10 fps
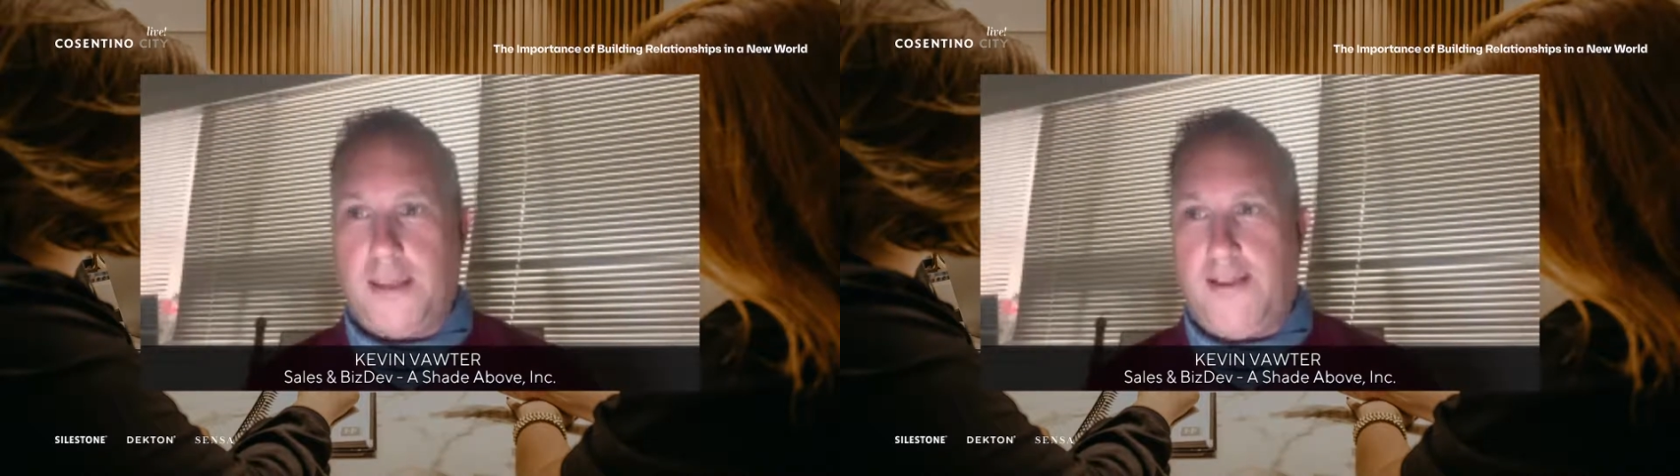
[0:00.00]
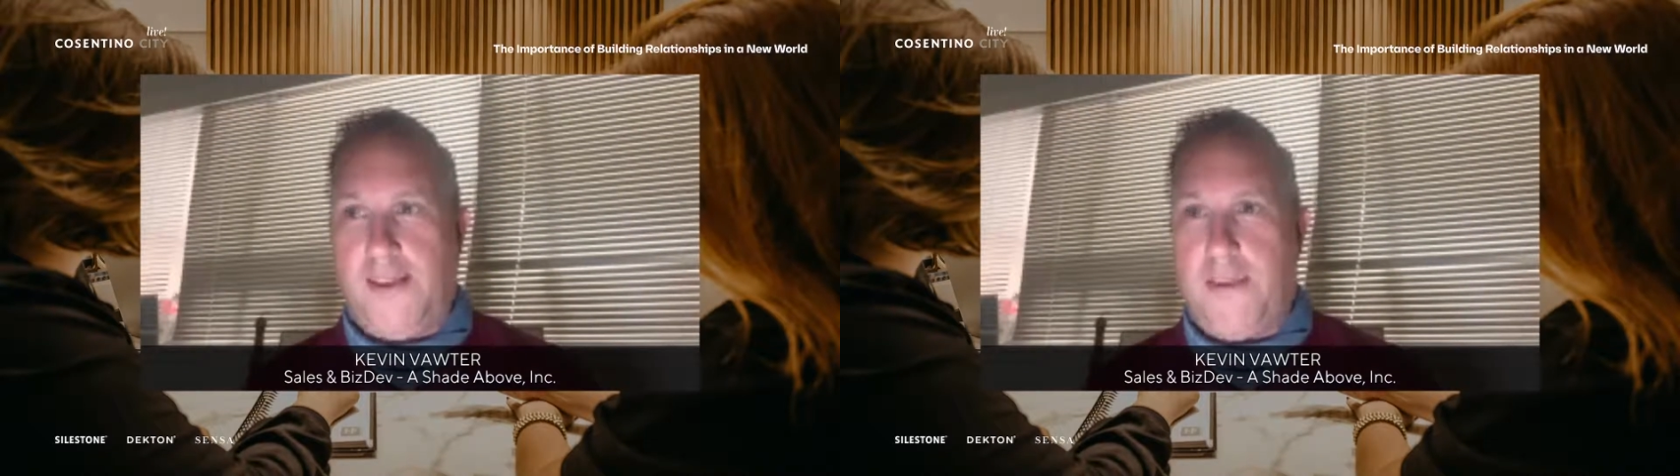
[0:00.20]

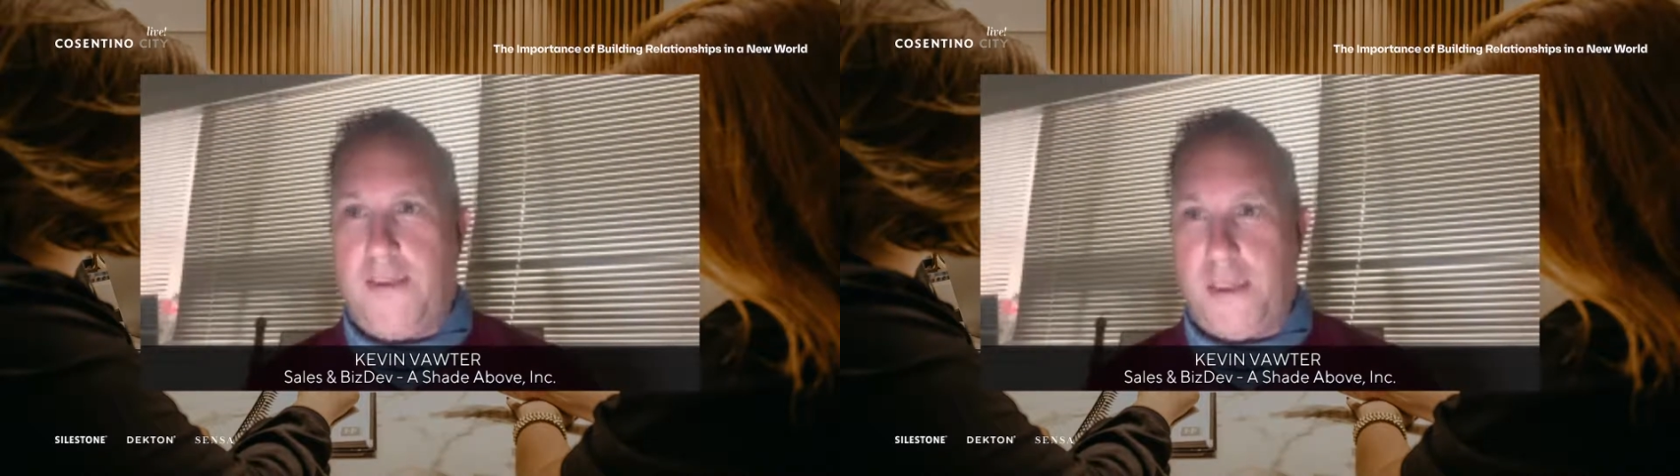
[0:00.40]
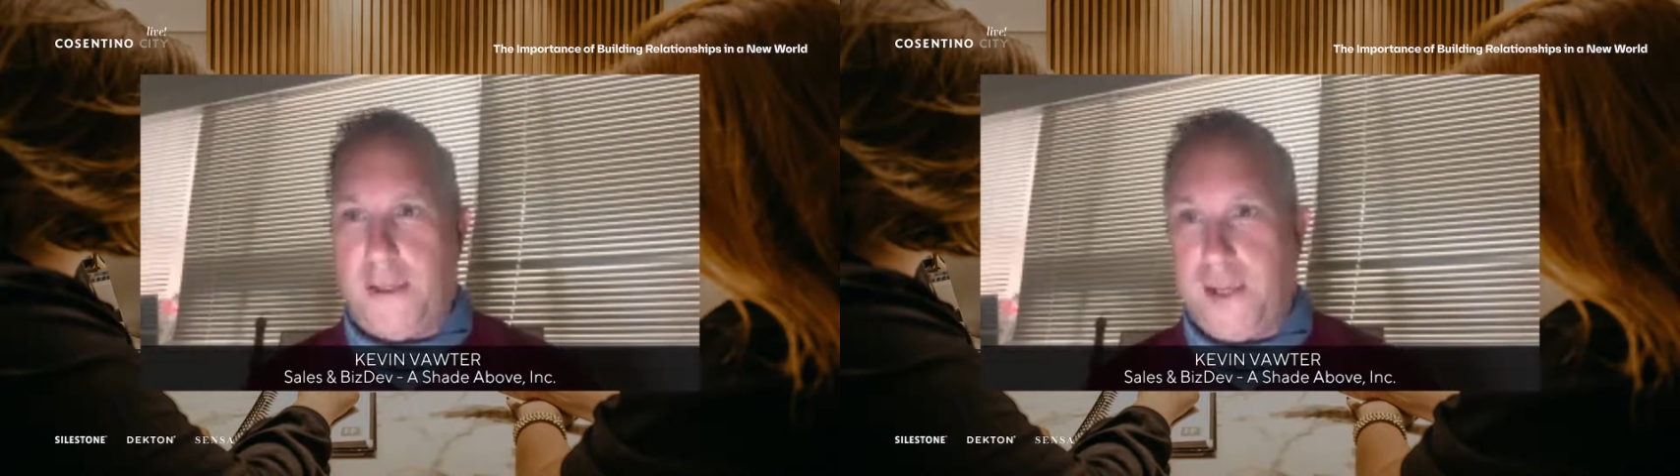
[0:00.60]
things that
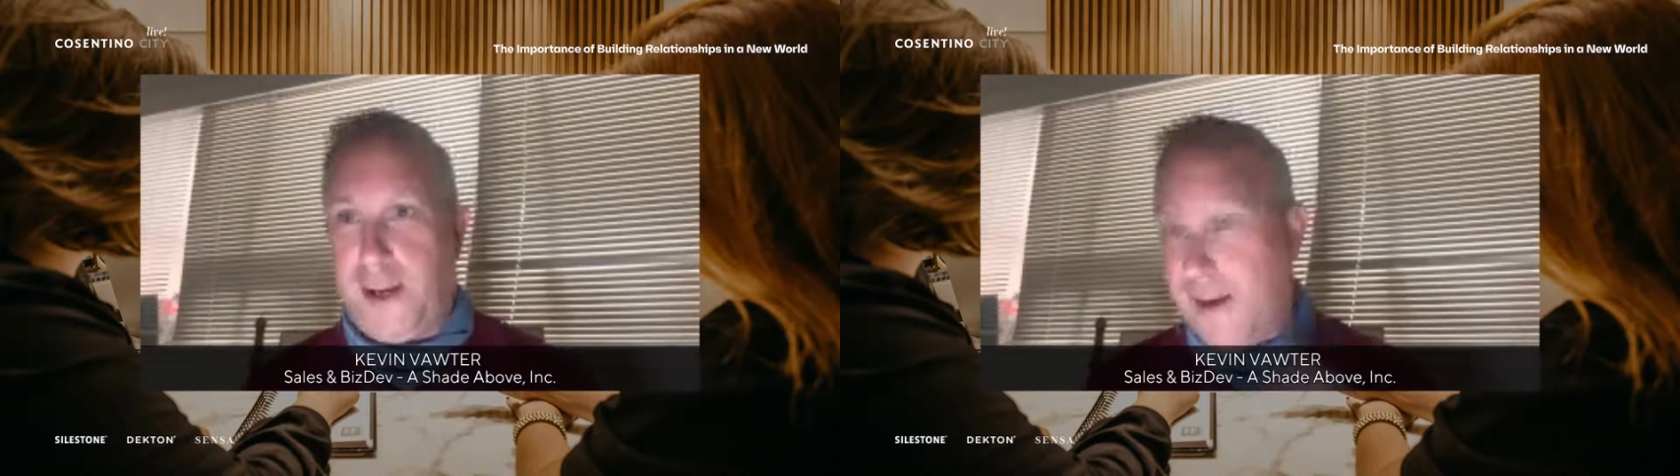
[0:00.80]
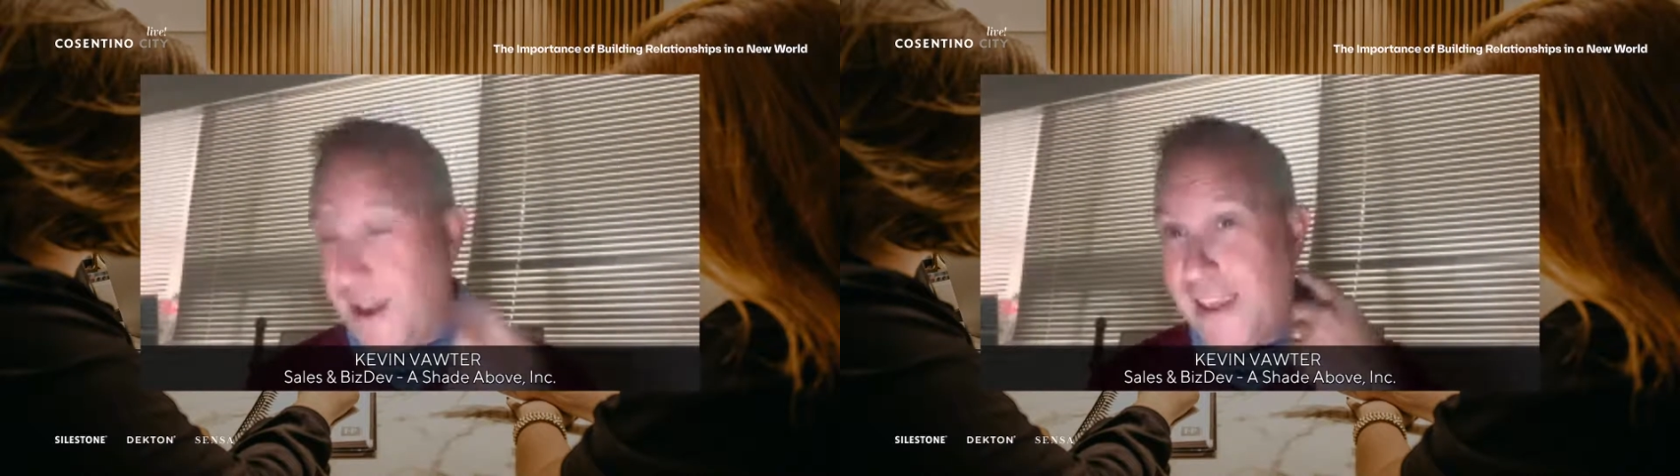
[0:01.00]
have happened
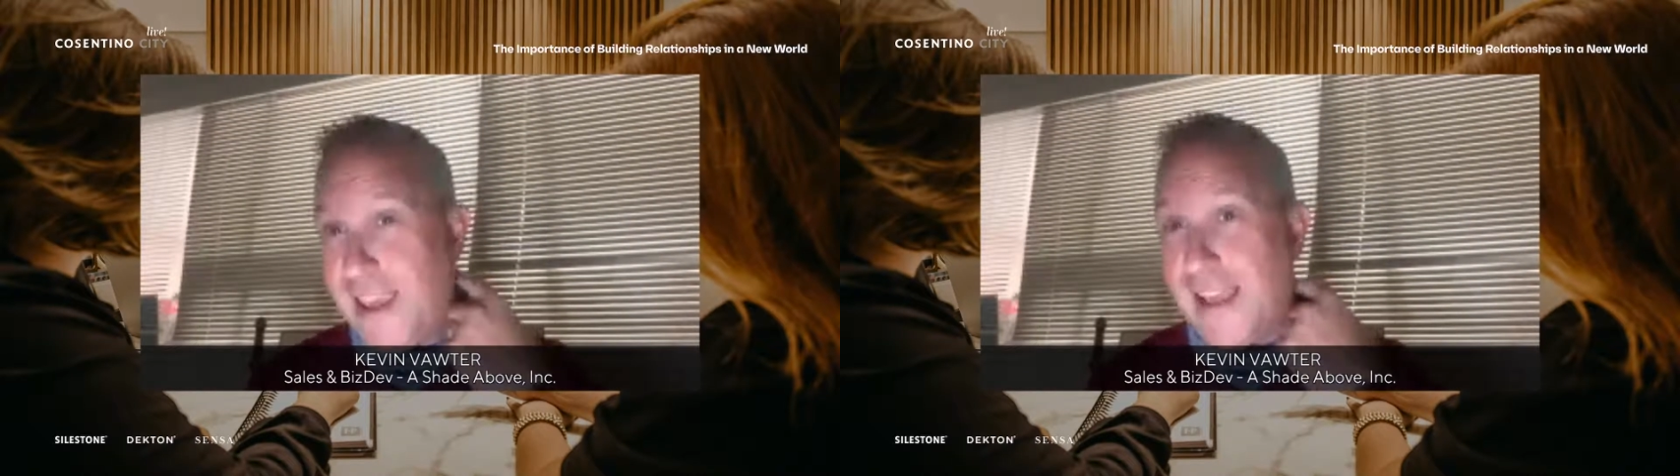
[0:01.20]
this year.